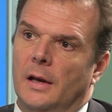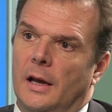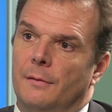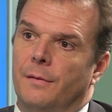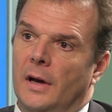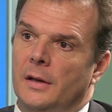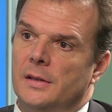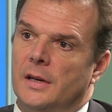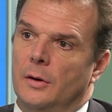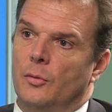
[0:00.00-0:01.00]
And
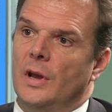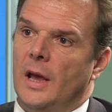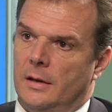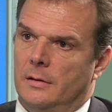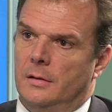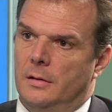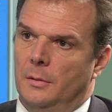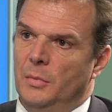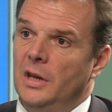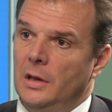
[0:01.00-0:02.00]
finance can react
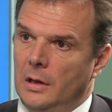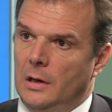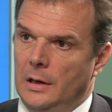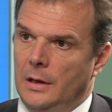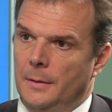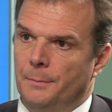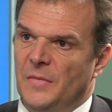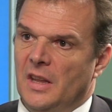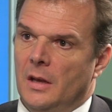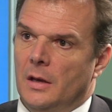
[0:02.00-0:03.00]
immediately
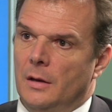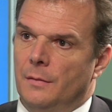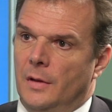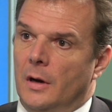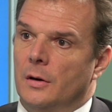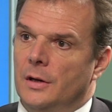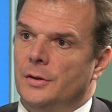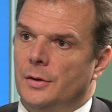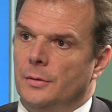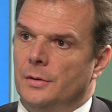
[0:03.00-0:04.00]
if there are
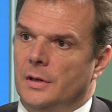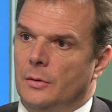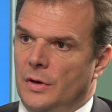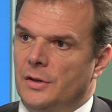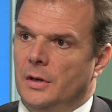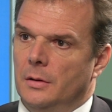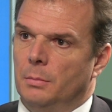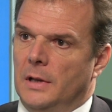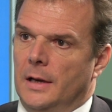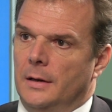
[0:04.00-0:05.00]
issues in reaching the
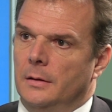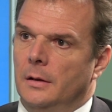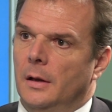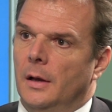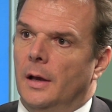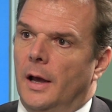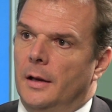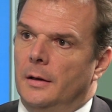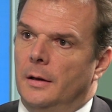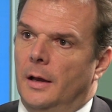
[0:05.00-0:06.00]
plan
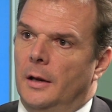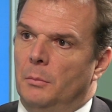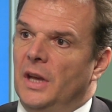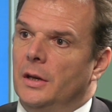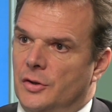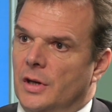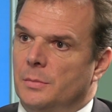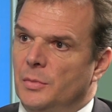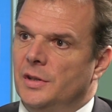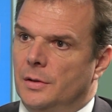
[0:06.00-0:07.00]
and make
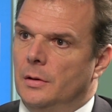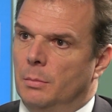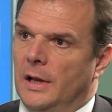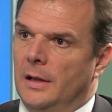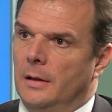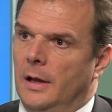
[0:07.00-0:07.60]
adjustments to the plan.